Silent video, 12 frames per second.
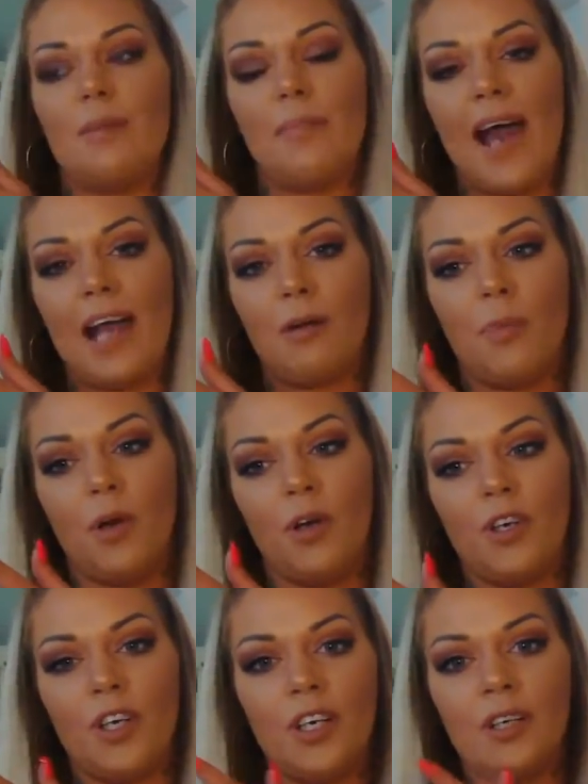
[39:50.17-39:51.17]
the back
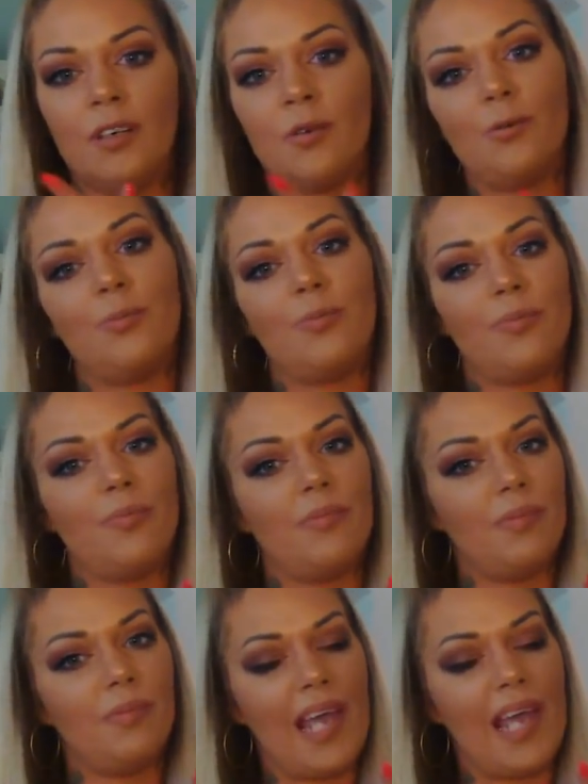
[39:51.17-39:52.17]
burner
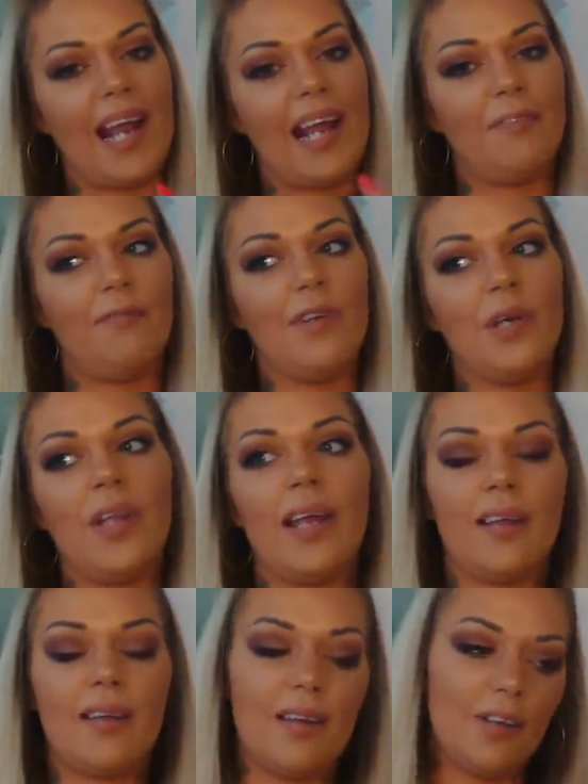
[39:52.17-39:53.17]
and I feel
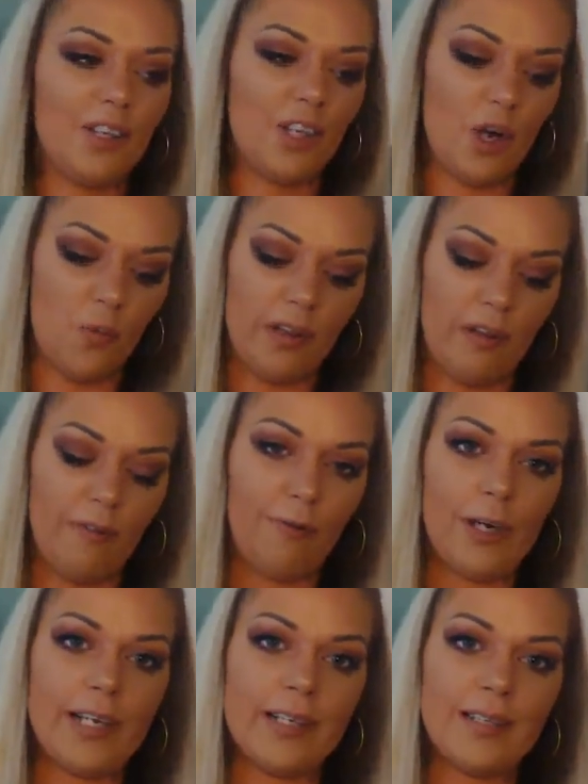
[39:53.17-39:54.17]
like, you know, when the
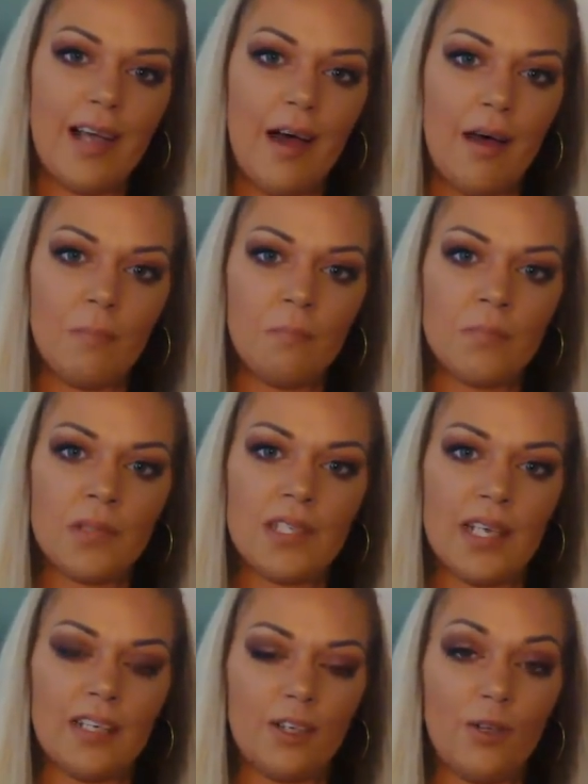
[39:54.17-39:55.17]
freeze
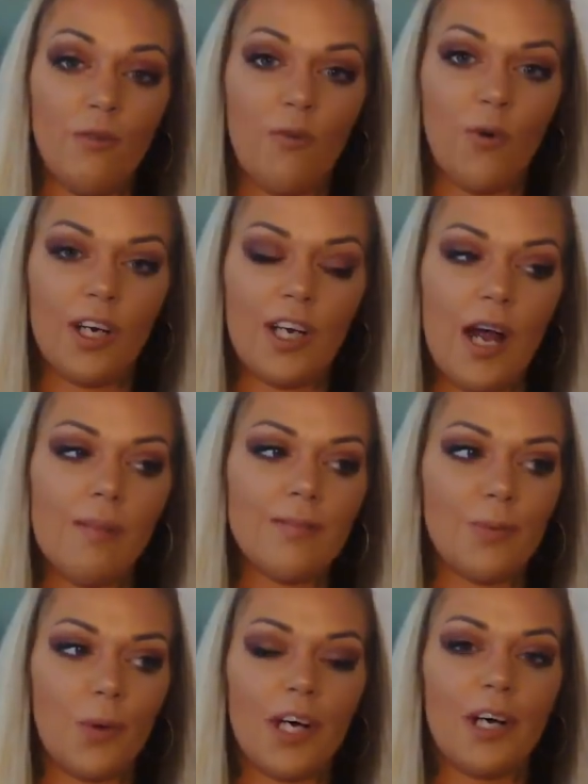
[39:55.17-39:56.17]
comes and Q4
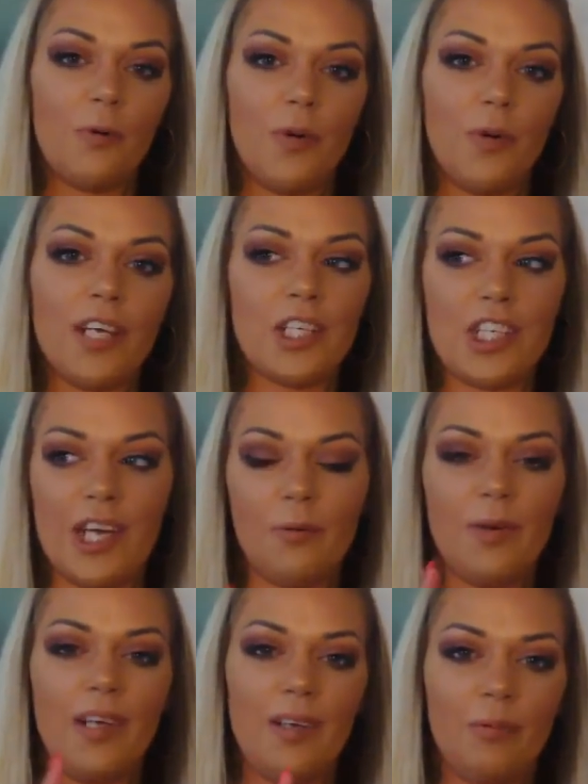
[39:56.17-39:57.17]
comes, we're going to wish that
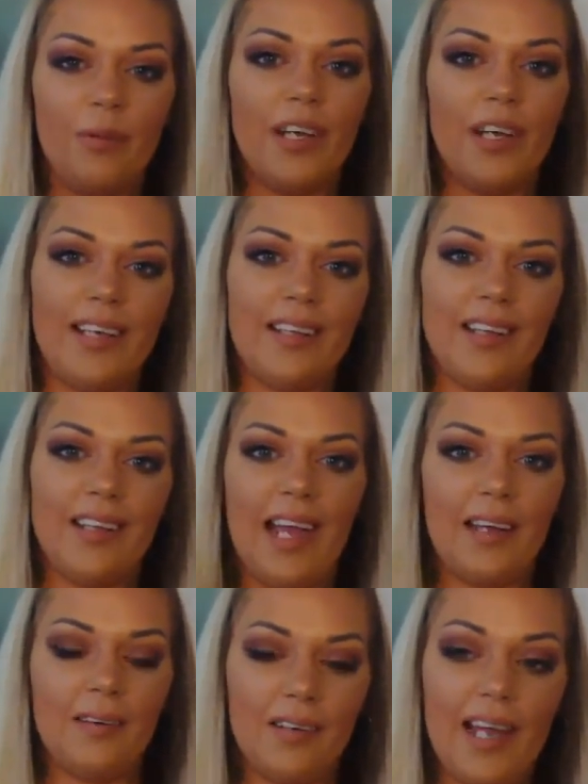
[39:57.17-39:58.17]
we really
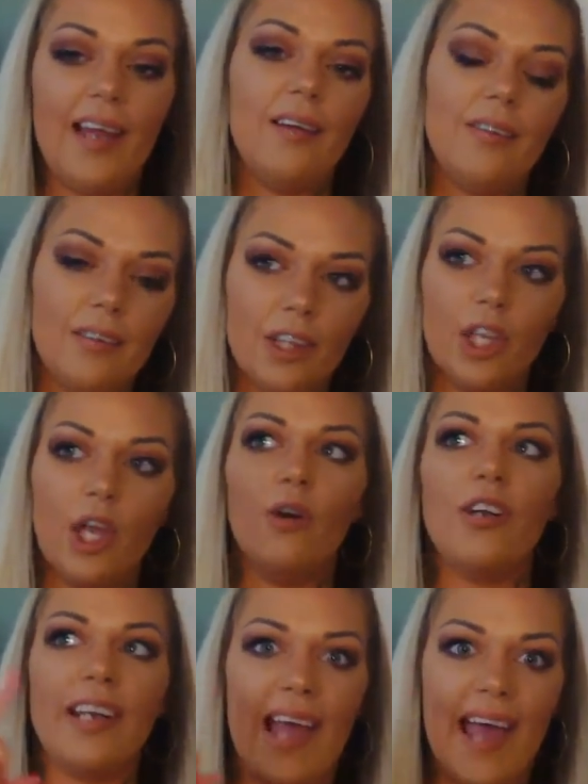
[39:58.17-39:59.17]
like
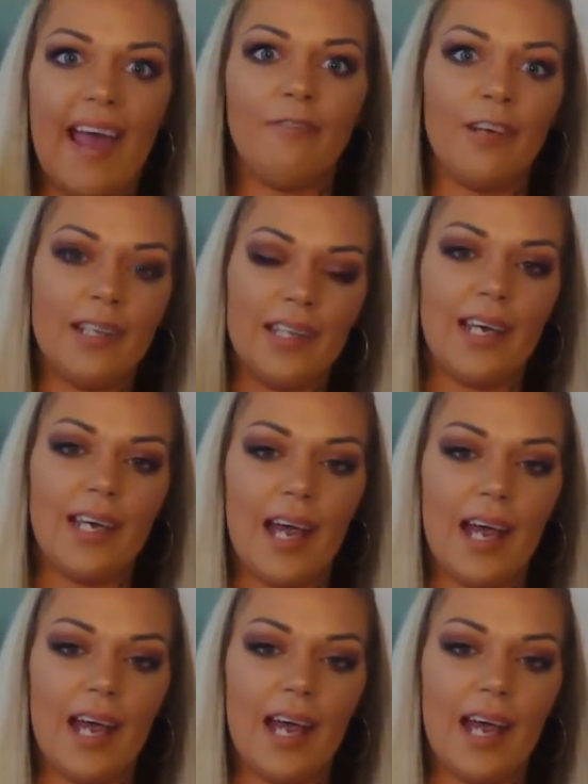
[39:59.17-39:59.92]
loaded everything